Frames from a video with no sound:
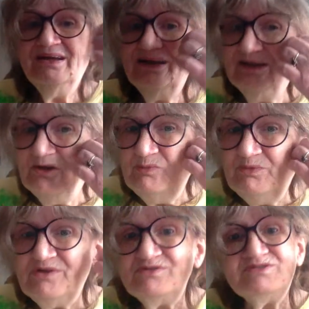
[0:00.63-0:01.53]
Hello,
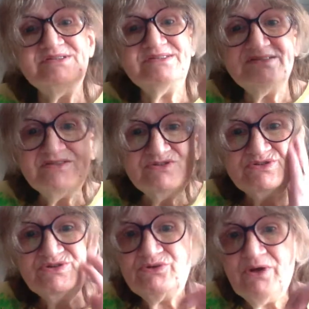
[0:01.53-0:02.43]
brothers and
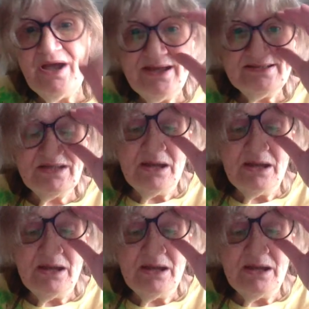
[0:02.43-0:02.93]
sisters in Christ.